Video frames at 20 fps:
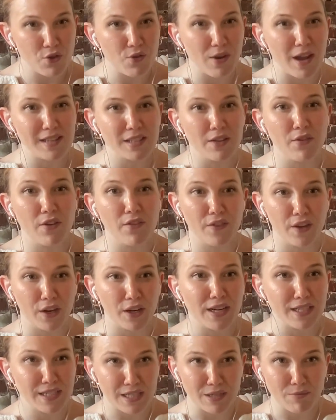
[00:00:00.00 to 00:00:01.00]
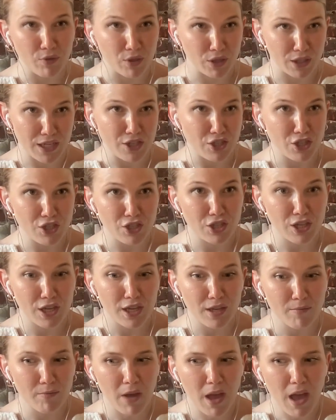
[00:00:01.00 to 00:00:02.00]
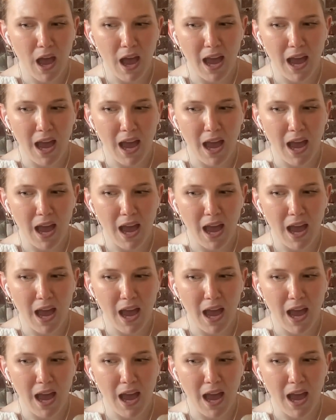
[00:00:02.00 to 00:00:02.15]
you guys have a very deep relationship,